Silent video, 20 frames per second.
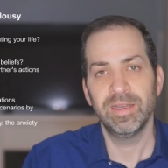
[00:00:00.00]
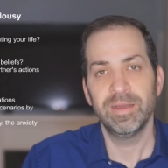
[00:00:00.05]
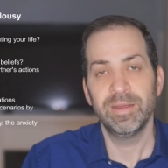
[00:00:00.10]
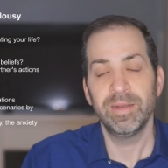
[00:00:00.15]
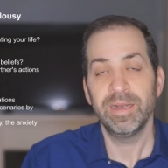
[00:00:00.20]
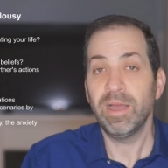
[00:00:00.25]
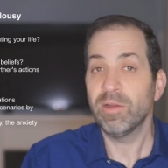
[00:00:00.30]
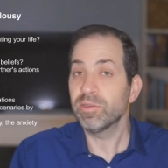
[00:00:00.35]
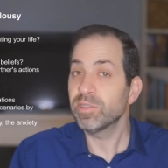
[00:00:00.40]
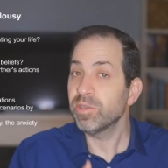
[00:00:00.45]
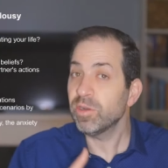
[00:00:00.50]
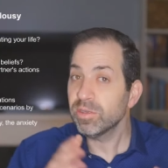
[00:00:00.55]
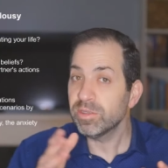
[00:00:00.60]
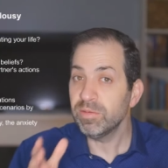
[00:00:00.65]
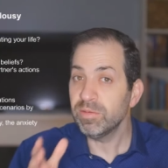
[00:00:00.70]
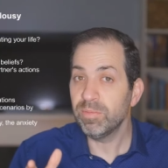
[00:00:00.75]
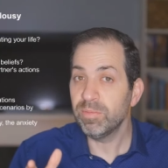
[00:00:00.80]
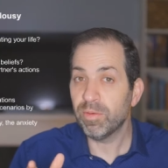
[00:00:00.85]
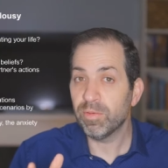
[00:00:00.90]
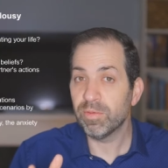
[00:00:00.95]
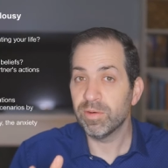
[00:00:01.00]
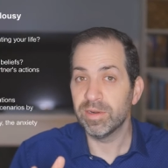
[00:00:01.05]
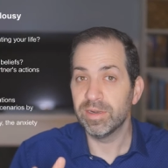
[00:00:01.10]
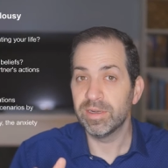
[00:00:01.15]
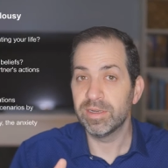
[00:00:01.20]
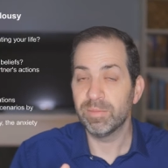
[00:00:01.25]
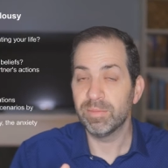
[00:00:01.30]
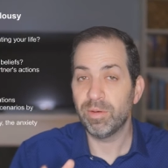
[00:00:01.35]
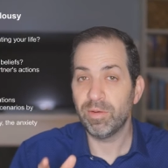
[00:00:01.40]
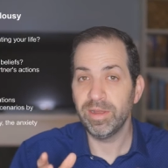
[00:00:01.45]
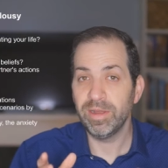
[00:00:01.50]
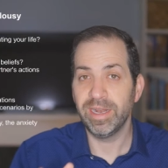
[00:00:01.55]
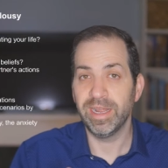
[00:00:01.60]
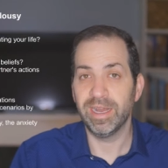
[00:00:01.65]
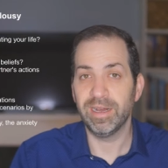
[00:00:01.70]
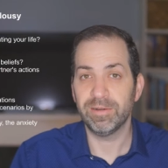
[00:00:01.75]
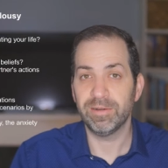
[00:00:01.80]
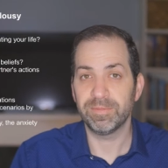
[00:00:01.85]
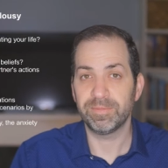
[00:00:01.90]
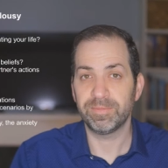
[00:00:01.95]
Now, it's also important to point
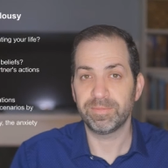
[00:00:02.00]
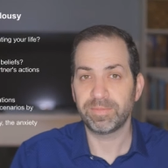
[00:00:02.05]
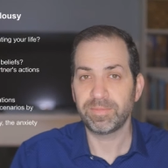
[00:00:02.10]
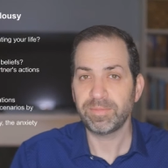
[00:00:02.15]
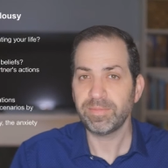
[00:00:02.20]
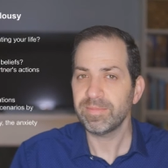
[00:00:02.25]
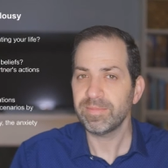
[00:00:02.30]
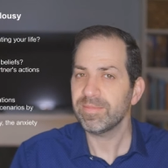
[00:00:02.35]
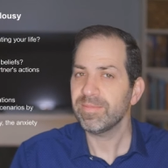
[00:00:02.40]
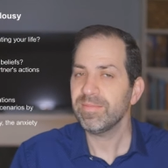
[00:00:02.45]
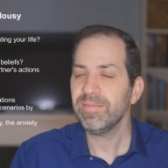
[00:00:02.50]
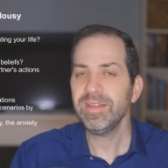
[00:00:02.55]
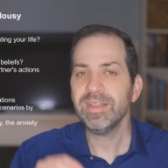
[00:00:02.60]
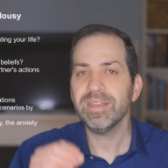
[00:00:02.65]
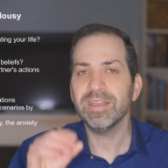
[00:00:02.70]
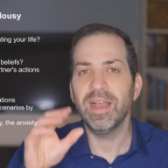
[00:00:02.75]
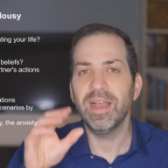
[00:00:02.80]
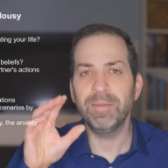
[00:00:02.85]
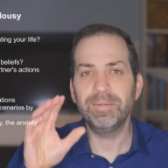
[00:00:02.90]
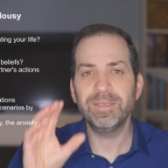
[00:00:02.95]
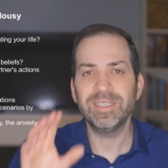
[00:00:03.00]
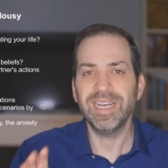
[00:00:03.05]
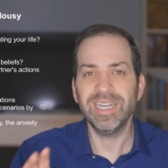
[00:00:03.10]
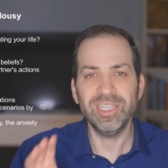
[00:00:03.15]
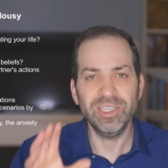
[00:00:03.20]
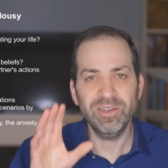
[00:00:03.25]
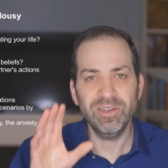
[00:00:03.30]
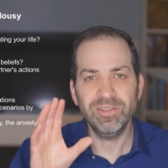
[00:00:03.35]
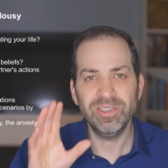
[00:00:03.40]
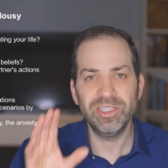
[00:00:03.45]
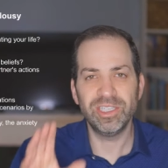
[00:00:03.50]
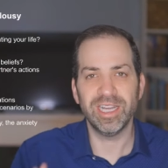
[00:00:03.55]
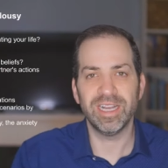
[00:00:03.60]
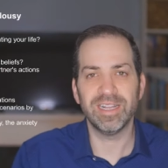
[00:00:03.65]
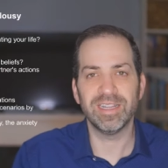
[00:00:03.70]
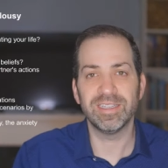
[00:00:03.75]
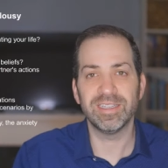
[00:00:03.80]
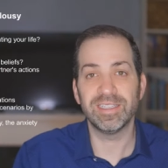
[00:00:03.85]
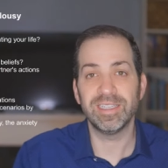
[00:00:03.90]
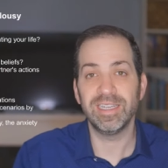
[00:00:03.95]
out obsessional
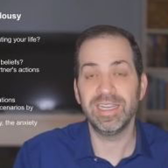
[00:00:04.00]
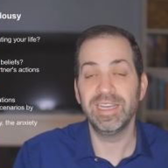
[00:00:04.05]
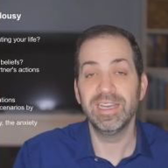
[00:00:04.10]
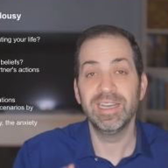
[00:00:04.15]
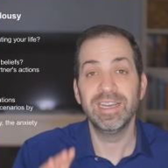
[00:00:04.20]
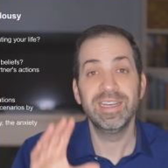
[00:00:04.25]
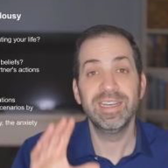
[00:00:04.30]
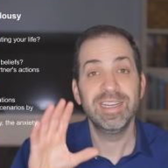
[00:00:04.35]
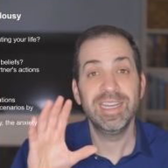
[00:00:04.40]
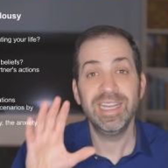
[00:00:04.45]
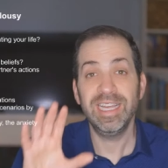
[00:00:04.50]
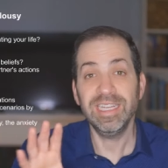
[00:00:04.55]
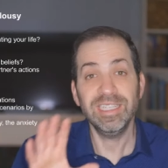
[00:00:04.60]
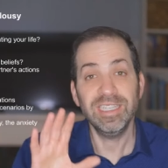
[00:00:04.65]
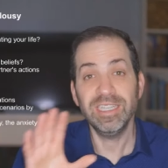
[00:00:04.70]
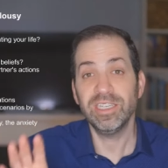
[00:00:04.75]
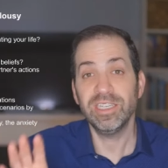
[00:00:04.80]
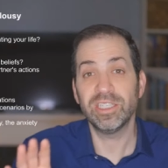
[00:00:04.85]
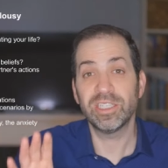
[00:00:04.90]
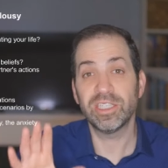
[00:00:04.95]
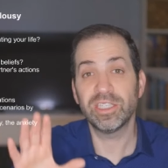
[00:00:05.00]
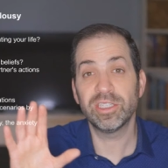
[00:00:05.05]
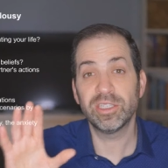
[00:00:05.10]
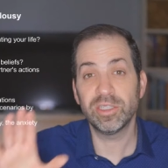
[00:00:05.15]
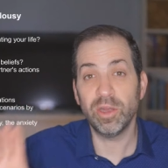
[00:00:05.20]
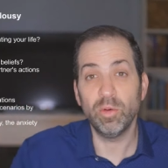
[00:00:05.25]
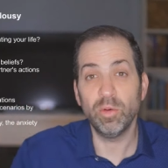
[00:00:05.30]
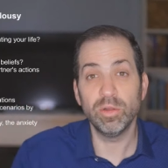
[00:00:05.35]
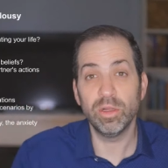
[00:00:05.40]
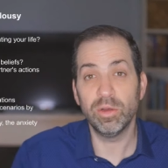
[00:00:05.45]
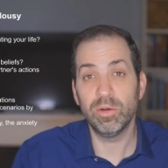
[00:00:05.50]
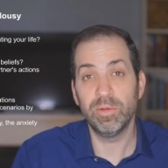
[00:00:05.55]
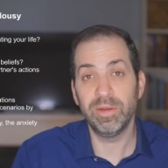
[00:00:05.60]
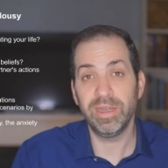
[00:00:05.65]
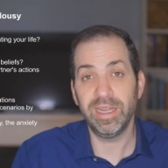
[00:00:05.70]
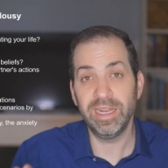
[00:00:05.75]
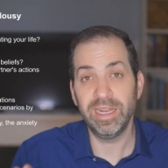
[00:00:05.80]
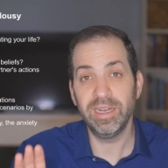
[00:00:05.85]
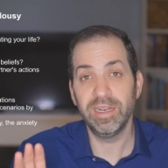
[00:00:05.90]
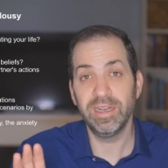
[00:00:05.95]
jealousy isn't a solo
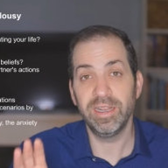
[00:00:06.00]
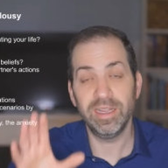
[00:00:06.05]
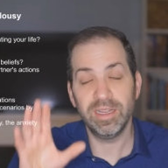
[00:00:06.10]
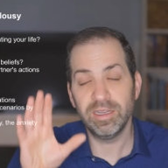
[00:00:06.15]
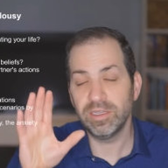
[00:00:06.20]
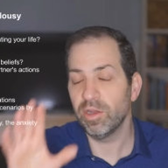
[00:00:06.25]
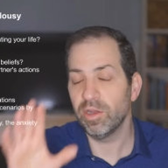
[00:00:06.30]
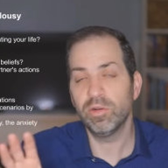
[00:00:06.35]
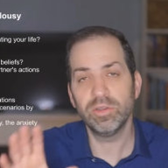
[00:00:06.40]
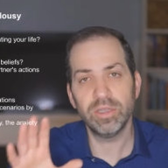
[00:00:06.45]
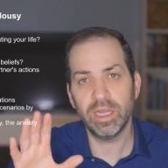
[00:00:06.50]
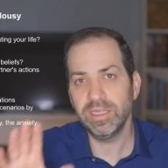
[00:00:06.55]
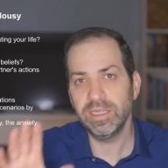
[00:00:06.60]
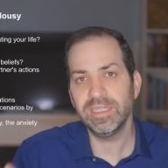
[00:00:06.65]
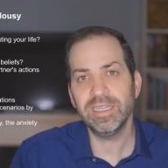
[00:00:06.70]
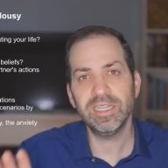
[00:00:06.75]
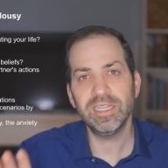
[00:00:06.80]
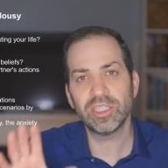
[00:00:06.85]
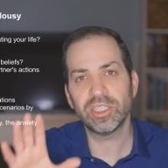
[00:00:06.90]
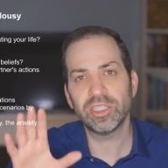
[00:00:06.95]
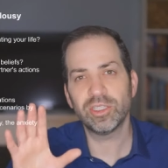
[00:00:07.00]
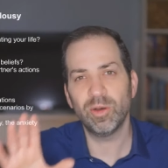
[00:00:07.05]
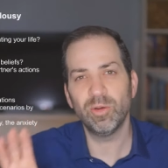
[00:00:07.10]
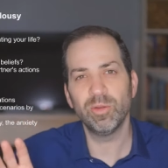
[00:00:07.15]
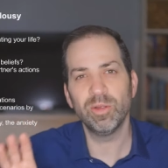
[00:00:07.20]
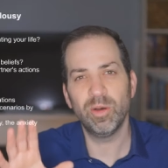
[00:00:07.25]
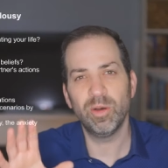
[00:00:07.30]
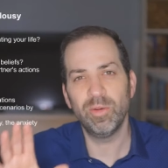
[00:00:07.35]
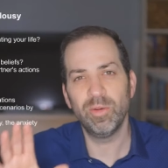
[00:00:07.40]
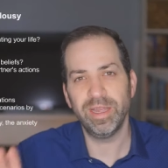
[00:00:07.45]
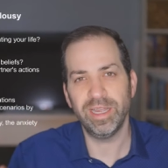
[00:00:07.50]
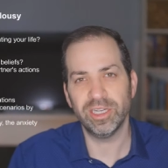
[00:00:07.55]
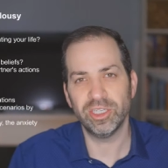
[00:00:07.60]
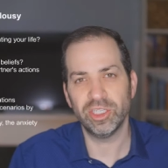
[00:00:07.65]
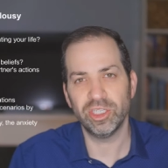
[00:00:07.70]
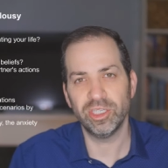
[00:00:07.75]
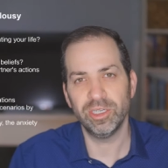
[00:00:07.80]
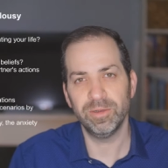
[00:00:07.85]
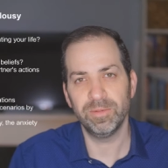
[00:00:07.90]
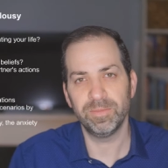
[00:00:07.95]
in, is, isn't a solo
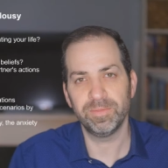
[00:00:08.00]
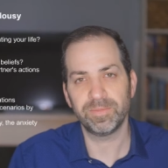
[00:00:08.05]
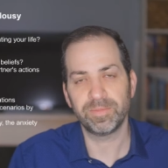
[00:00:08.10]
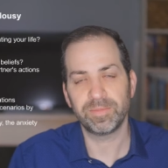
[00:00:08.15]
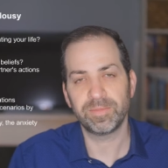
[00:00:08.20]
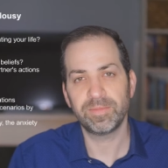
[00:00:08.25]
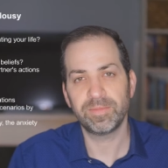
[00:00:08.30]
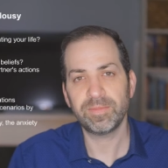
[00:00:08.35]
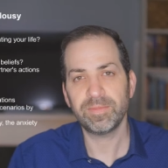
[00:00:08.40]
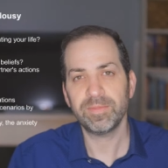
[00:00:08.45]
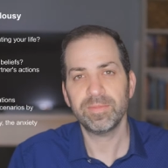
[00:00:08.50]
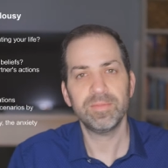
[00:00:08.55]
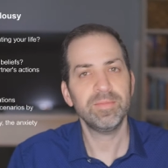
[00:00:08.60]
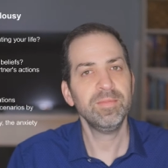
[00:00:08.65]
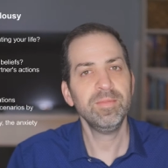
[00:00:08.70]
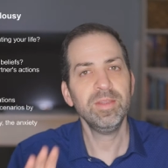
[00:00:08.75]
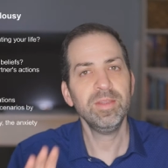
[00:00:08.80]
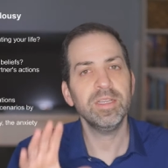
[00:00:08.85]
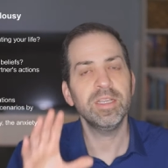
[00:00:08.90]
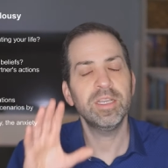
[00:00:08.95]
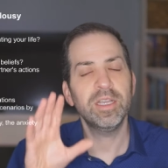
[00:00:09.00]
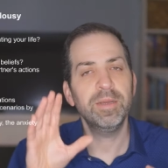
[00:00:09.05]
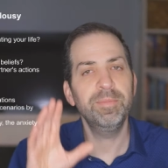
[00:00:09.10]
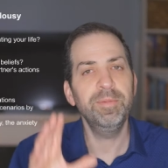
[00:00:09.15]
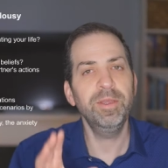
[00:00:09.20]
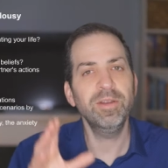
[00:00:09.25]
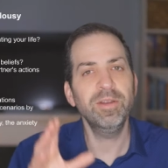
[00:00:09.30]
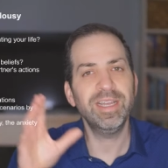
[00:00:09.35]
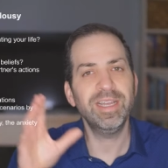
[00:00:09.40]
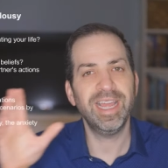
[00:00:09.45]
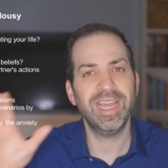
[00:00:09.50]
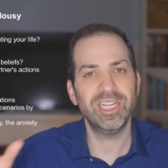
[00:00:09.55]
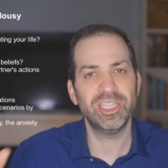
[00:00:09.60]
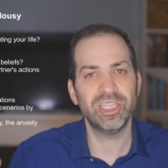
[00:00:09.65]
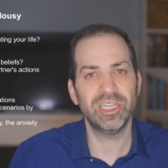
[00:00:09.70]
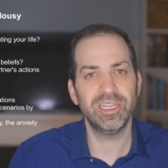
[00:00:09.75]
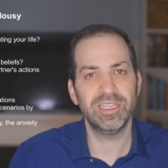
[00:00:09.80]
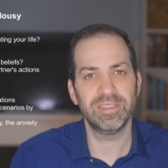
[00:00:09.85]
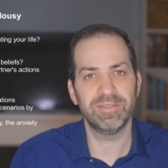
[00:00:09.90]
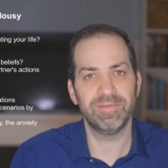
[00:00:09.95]
issue.
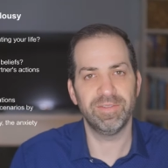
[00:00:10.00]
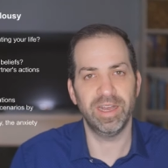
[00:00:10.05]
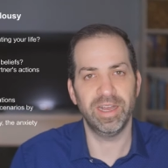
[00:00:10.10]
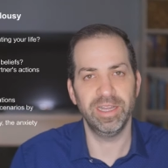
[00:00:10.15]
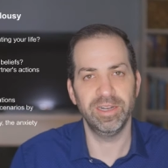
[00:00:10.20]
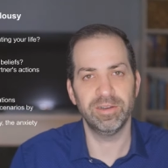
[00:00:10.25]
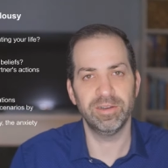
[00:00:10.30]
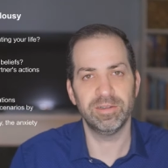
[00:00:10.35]
Communication is vital.